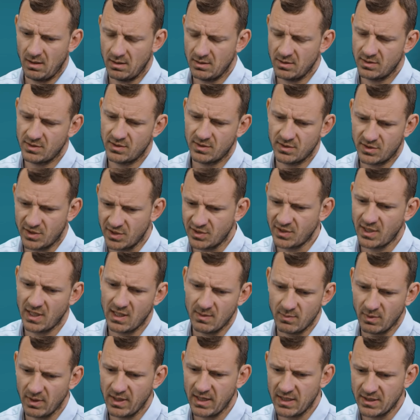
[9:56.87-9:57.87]

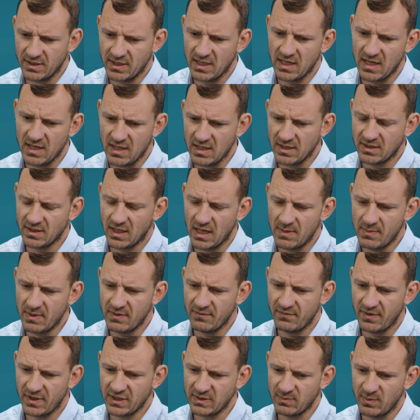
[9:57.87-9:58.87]
sustainable EST type
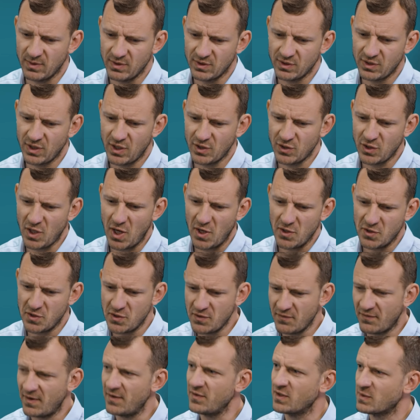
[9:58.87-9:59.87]
investments, do
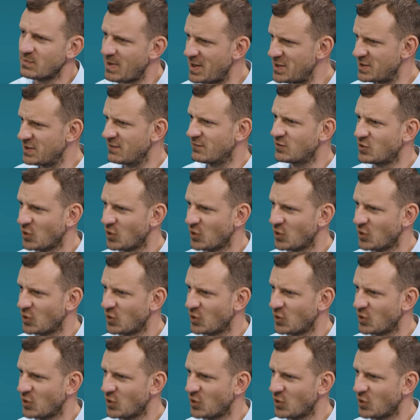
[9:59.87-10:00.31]
you find there's plenty of